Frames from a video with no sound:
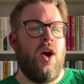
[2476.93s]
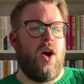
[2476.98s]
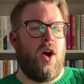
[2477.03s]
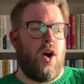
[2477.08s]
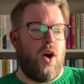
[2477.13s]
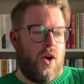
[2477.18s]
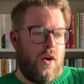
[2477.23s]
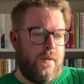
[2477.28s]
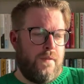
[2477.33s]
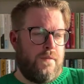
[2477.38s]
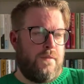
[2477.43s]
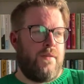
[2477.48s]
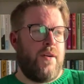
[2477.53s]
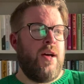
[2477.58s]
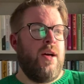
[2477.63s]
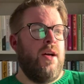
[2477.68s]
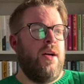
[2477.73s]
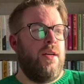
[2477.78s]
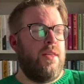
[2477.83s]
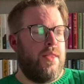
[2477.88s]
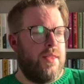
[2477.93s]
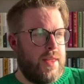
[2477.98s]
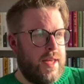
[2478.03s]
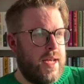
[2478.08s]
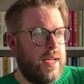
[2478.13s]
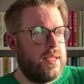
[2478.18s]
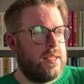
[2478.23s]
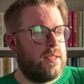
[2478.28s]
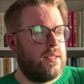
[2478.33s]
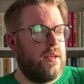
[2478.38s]
off
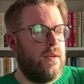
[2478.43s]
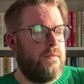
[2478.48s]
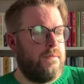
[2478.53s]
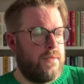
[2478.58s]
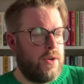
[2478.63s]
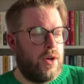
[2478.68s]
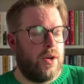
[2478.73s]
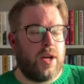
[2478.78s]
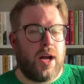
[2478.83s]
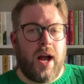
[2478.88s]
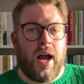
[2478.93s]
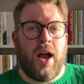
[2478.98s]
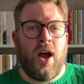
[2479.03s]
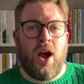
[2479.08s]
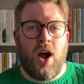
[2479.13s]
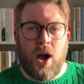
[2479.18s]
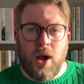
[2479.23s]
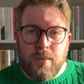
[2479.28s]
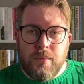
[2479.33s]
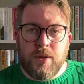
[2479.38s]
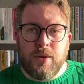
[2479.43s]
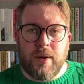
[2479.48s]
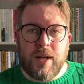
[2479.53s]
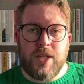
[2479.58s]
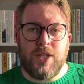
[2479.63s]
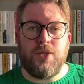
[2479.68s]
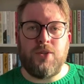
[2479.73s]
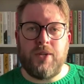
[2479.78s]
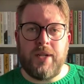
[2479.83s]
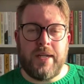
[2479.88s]
this vlog. I hope you
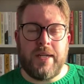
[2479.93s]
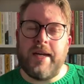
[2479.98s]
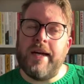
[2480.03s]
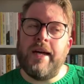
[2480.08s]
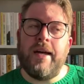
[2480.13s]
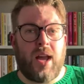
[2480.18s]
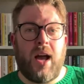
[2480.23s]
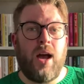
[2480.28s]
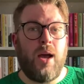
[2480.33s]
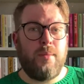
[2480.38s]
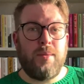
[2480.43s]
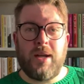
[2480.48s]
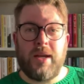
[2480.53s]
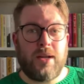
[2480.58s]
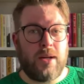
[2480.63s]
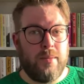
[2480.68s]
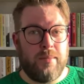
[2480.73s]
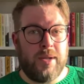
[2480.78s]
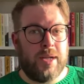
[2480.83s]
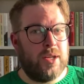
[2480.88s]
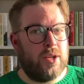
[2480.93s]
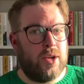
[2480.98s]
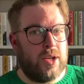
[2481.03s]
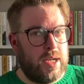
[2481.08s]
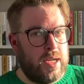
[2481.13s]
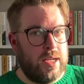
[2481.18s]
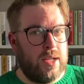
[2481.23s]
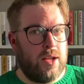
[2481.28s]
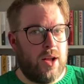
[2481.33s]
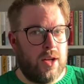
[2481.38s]
enjoyed it. I hope you like coming in on a
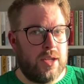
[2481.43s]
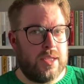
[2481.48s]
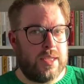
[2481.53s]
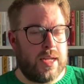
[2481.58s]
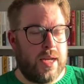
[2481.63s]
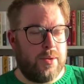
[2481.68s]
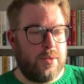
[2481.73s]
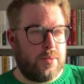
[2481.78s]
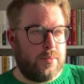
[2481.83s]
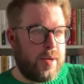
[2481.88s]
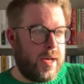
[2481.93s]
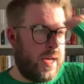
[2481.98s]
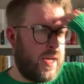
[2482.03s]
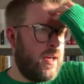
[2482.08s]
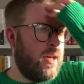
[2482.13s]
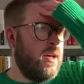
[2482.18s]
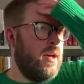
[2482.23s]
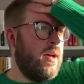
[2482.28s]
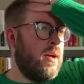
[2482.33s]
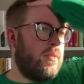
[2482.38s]
little holiday with me.